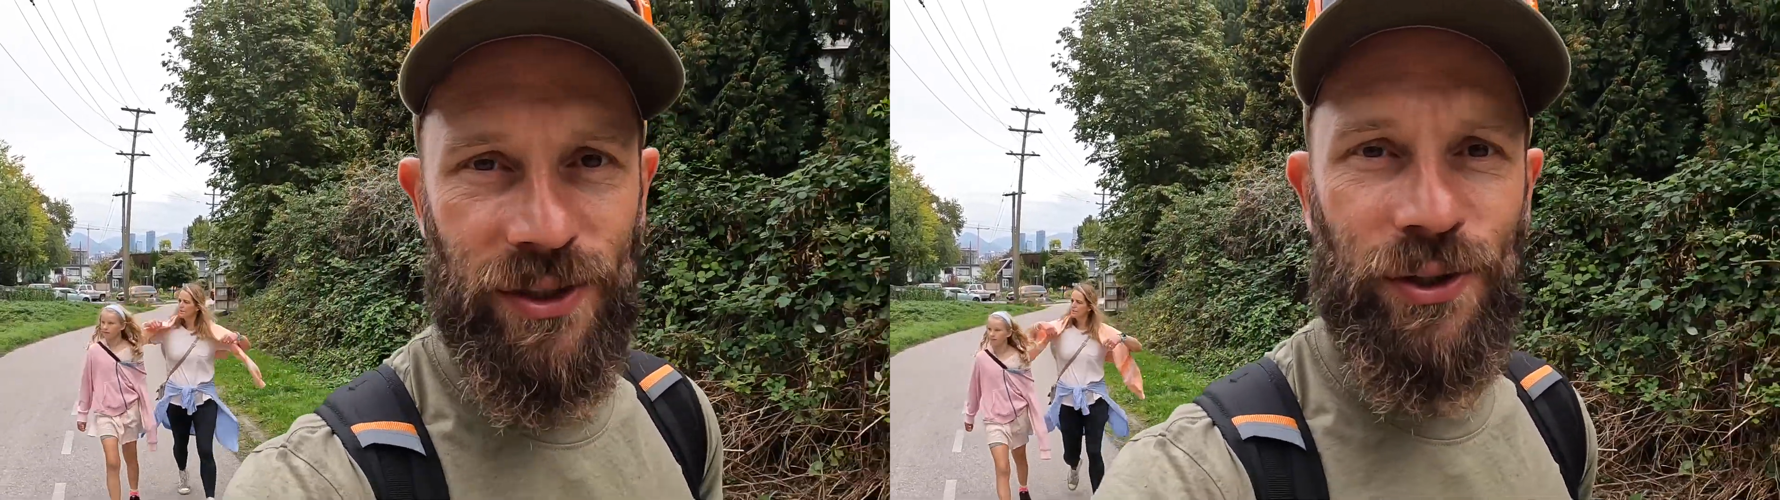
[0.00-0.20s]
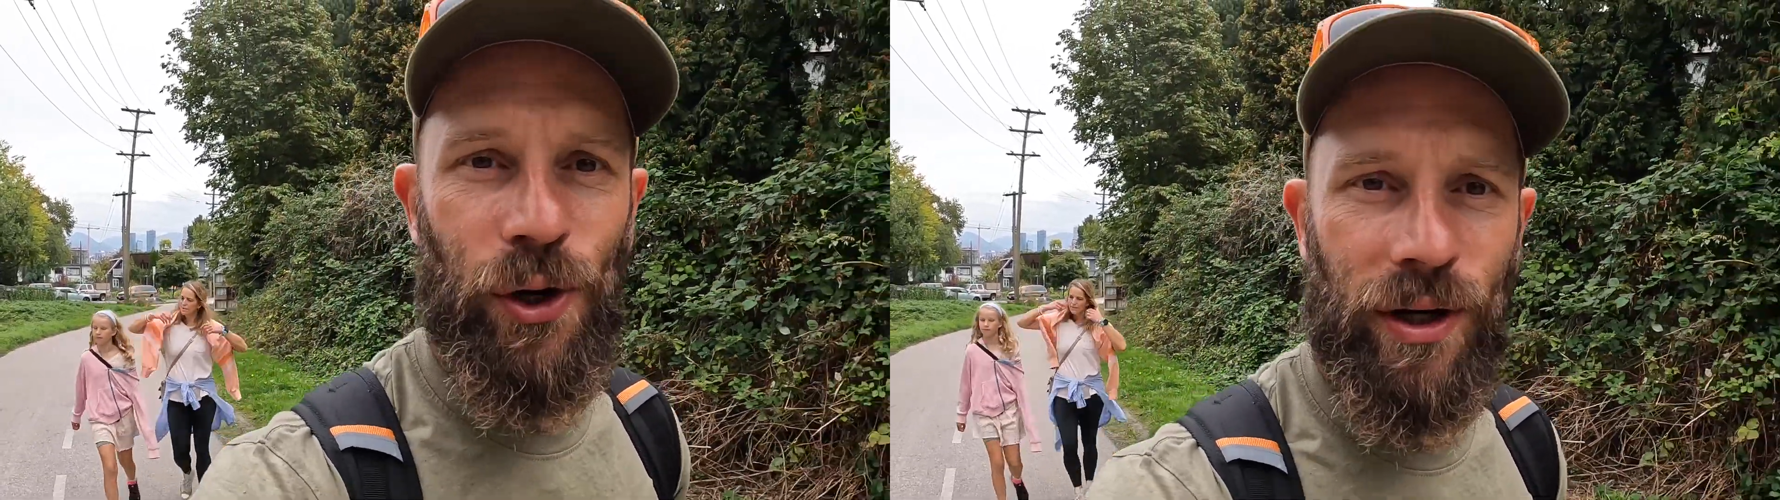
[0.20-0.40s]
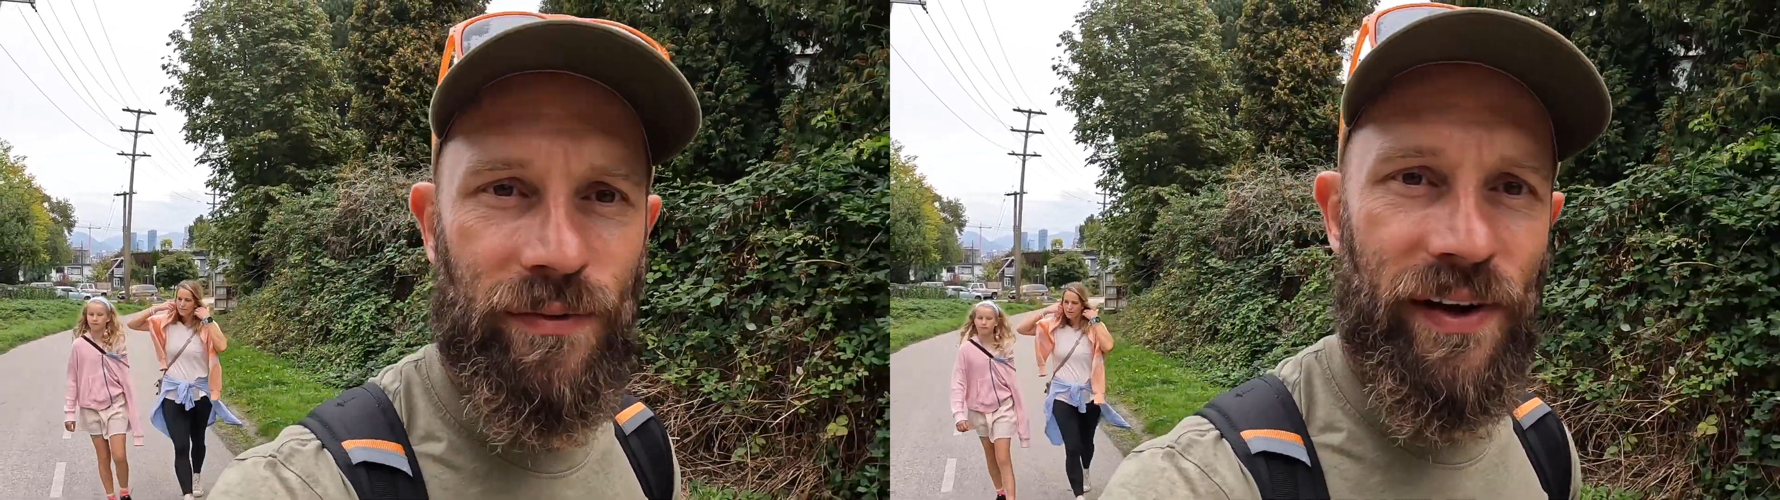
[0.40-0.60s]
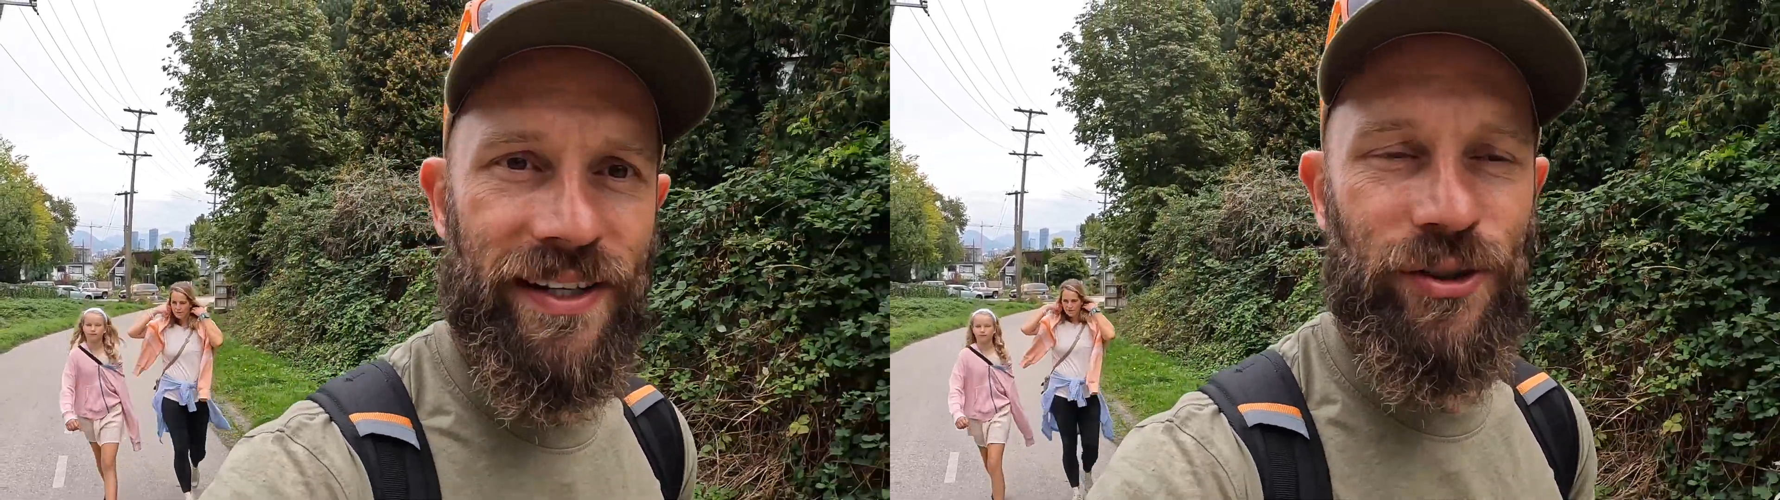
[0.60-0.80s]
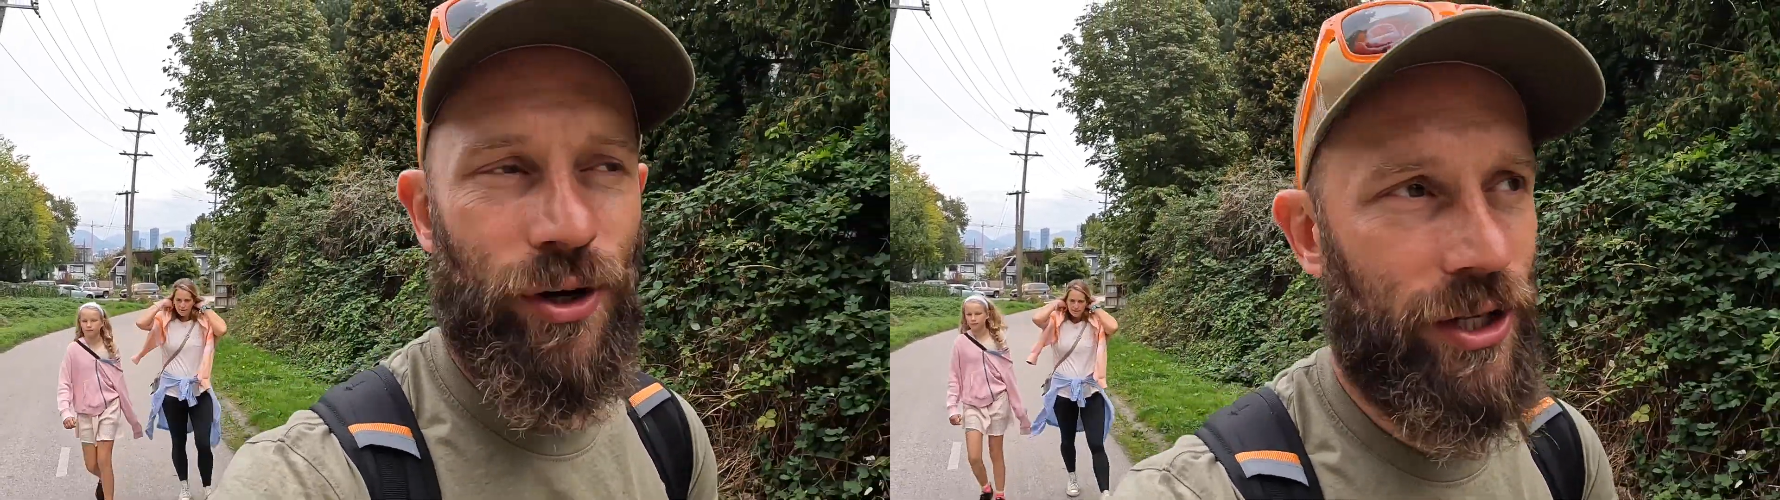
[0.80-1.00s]
the stock and
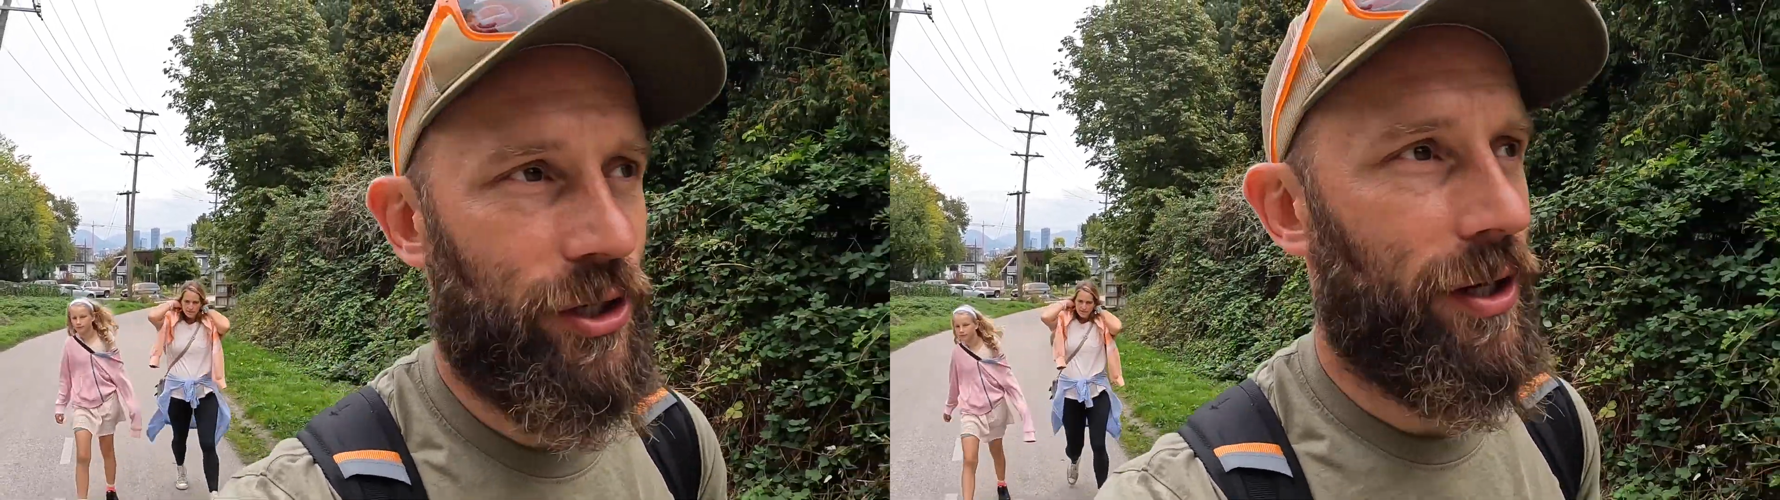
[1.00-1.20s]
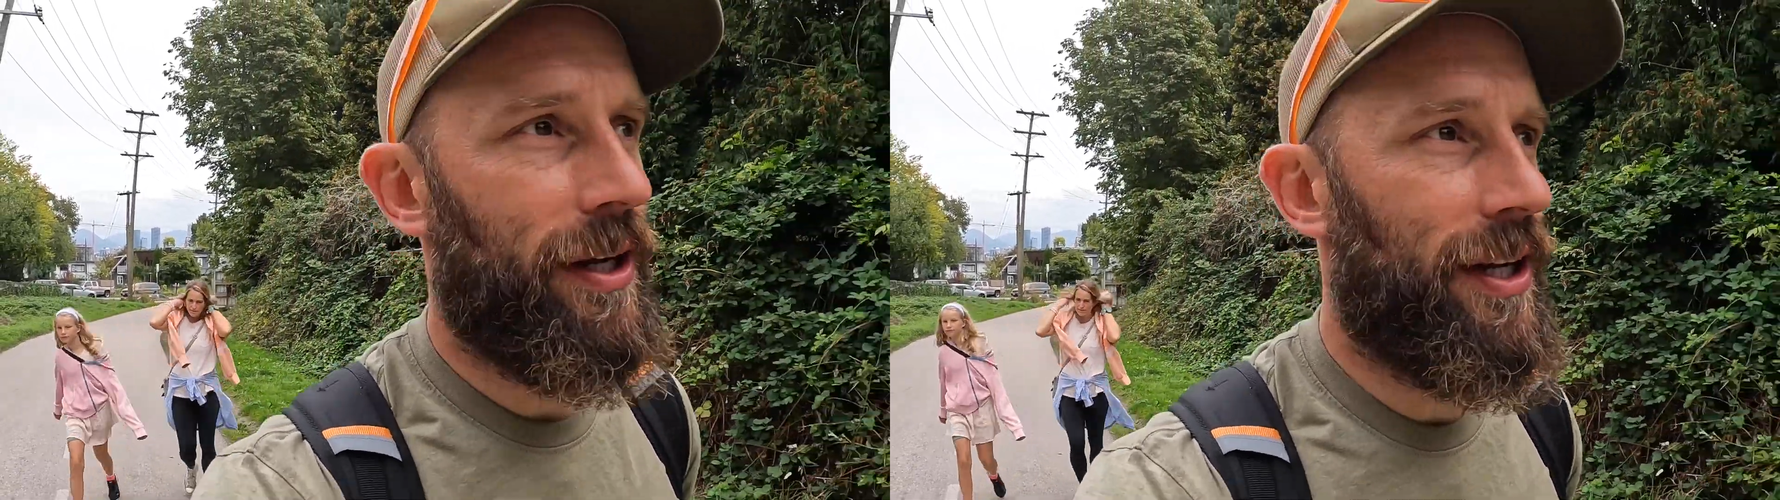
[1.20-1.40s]
finds treasure.